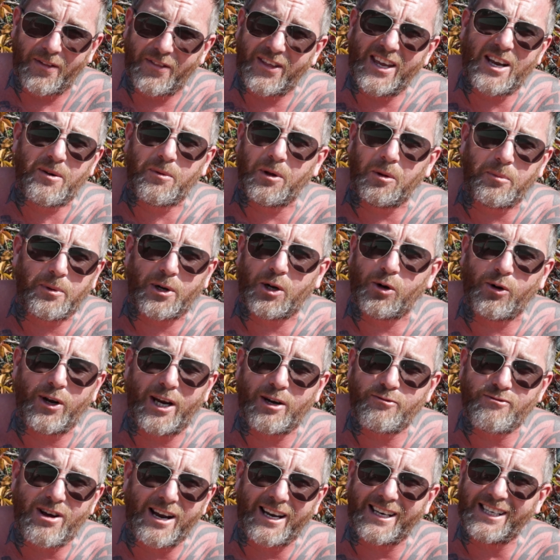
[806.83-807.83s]
They will be
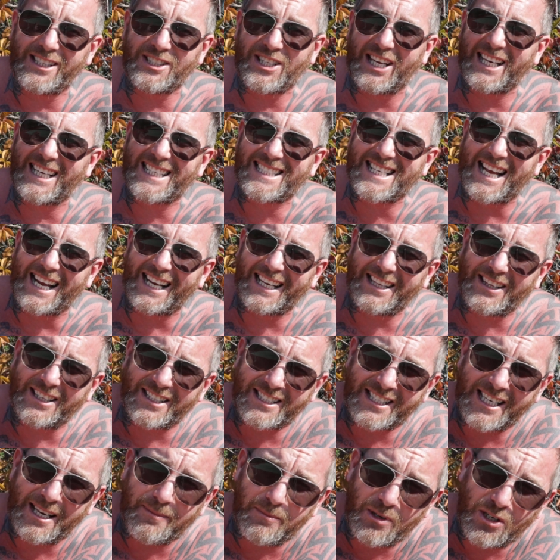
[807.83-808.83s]
creating realities exactly the
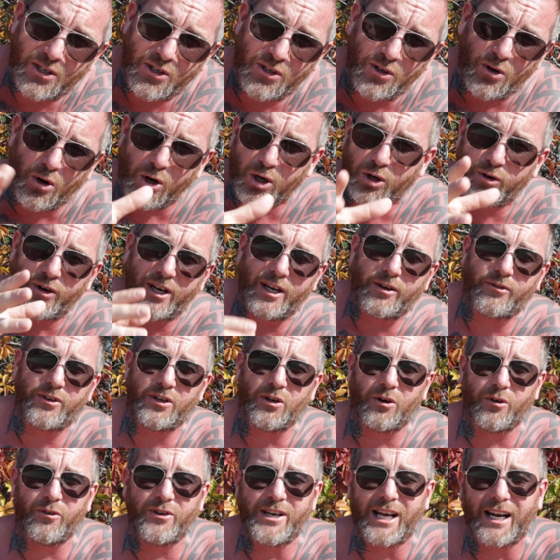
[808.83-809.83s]
same as you're creating
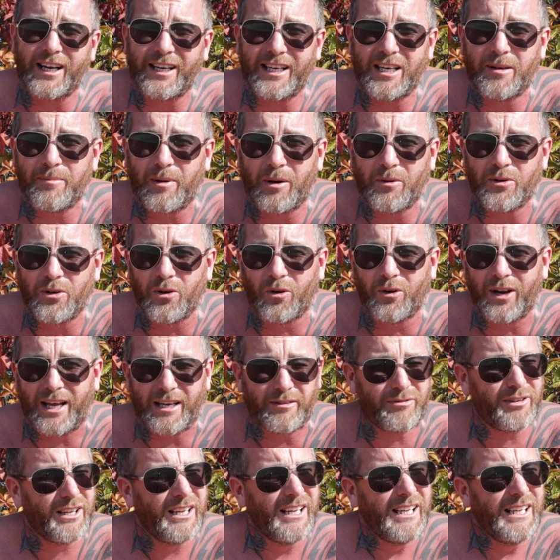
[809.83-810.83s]
your reality about your
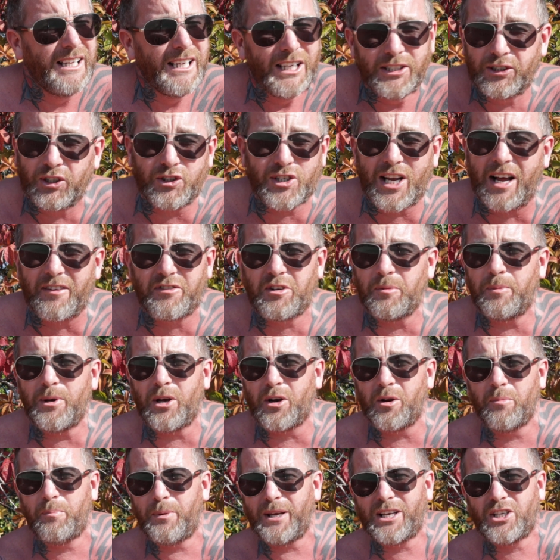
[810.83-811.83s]
life. It doesn't have to be
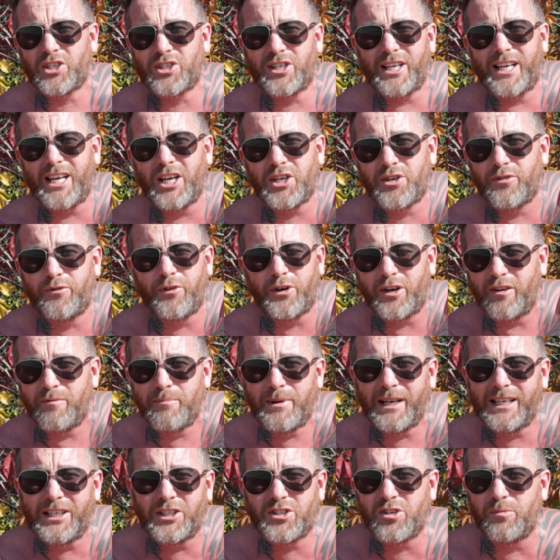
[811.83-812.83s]
on a big stage in front of
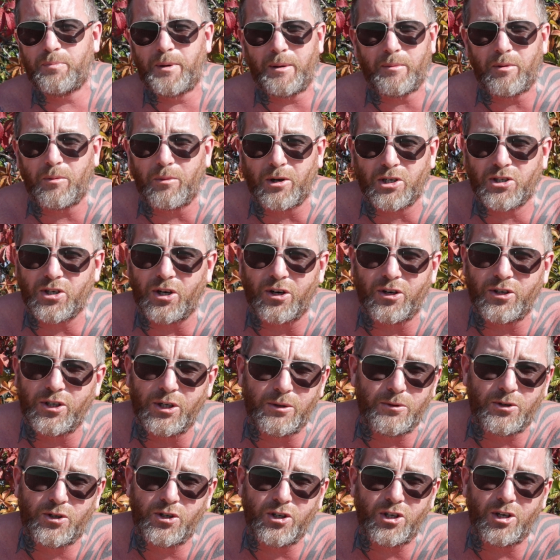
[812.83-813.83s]
millions of people watching on
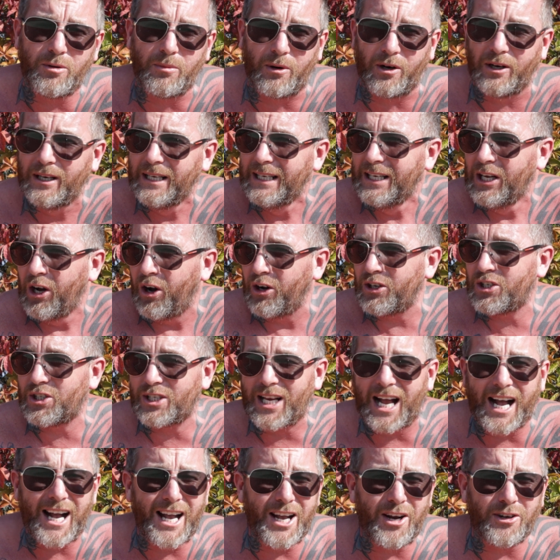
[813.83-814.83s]
YouTube or
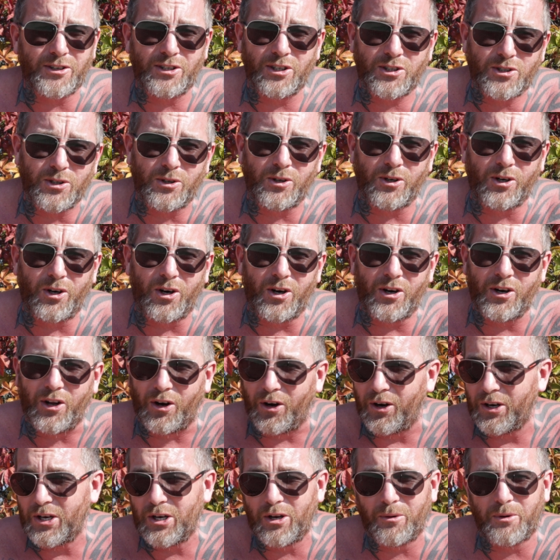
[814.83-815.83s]
Sky or DAZN,
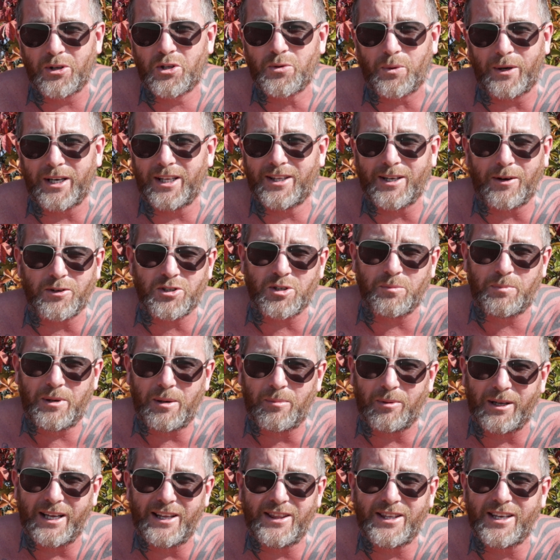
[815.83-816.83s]
or with 20,000
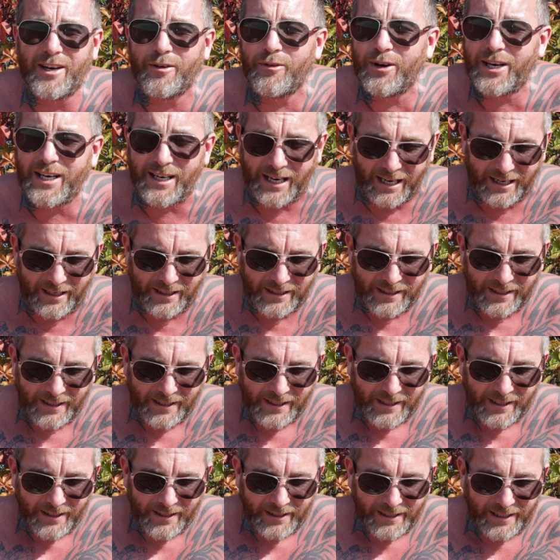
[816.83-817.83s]
people in the arena.
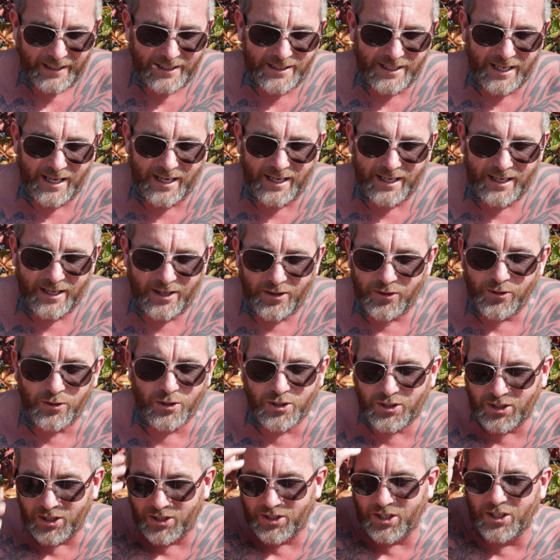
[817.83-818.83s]
It's that
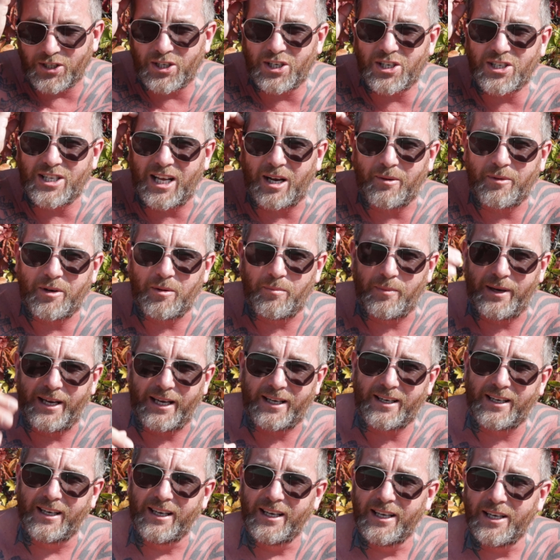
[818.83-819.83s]
those decisions that we
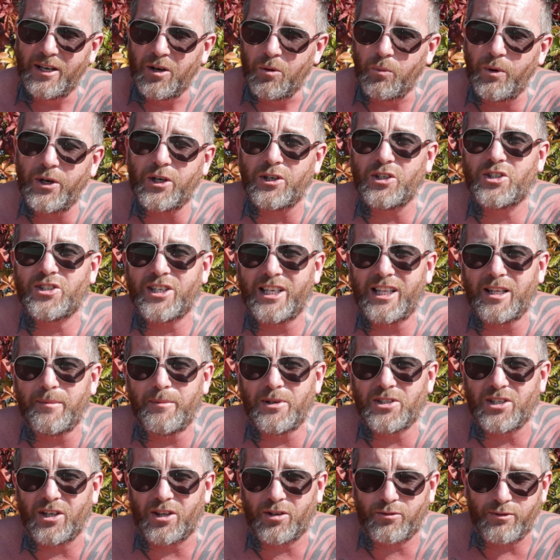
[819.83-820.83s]
make, we could see them
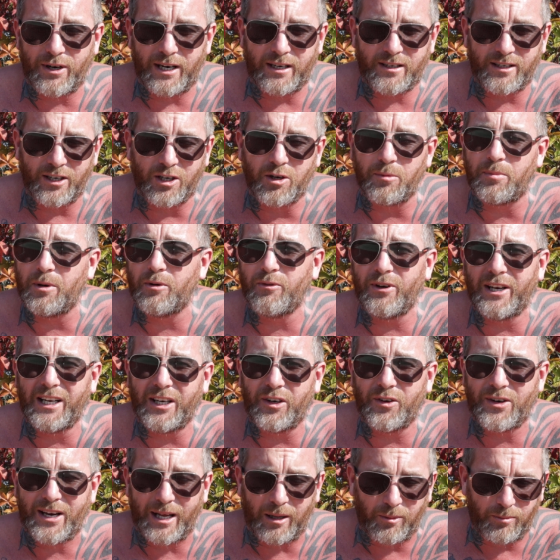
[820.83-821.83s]
as a threat. It could be
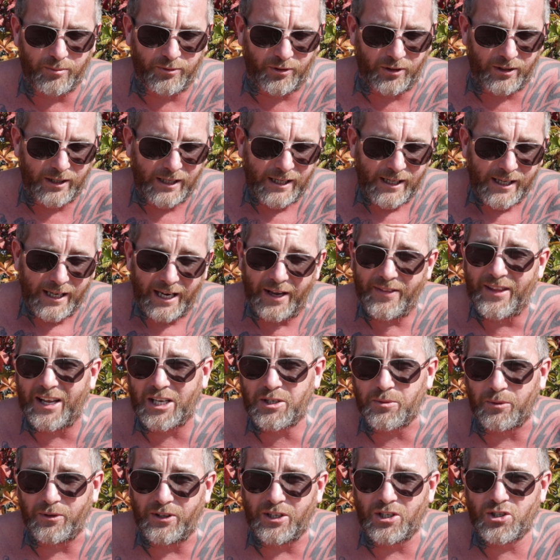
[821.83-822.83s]
really unhelpful, and
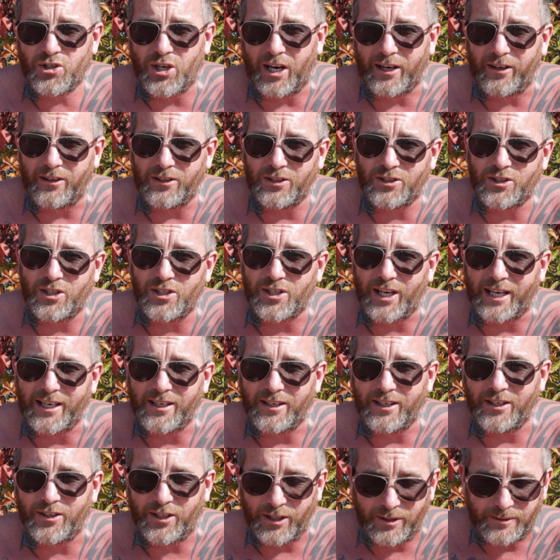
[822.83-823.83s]
that's what this channel is
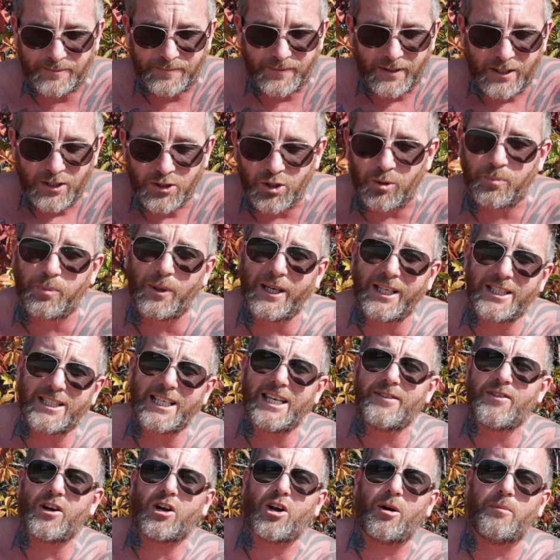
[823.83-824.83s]
designed to do. So please
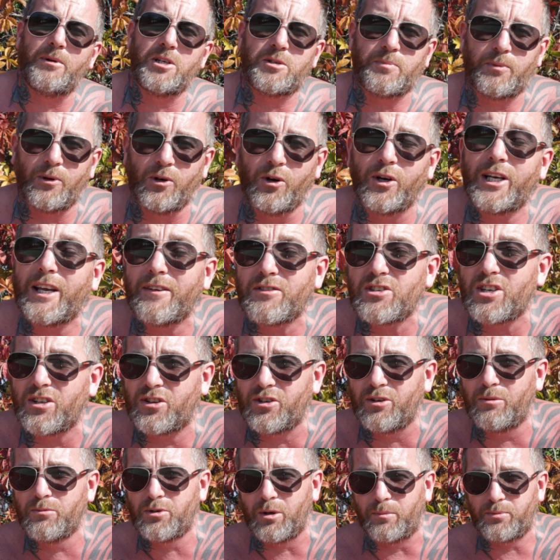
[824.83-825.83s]
leave your comments below, give us a
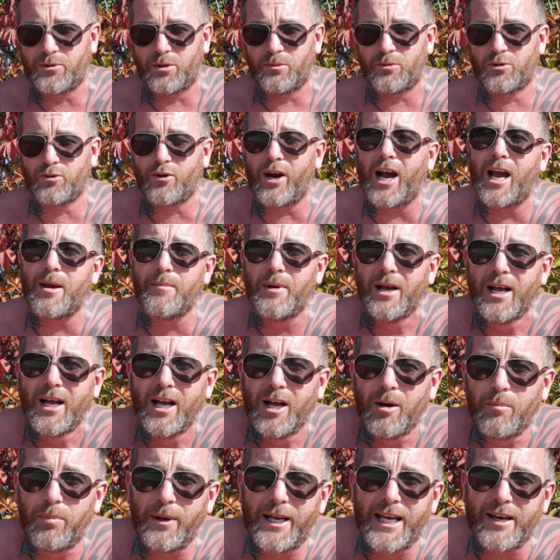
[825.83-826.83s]
thumbs up, subscribe.
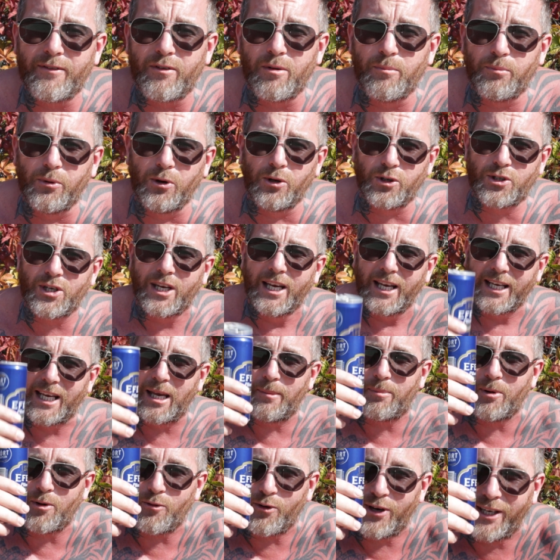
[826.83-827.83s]
Believe in Bruce,
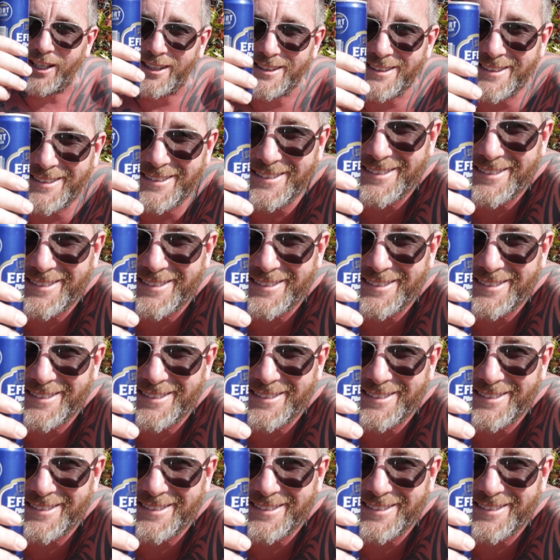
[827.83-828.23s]
keep it real.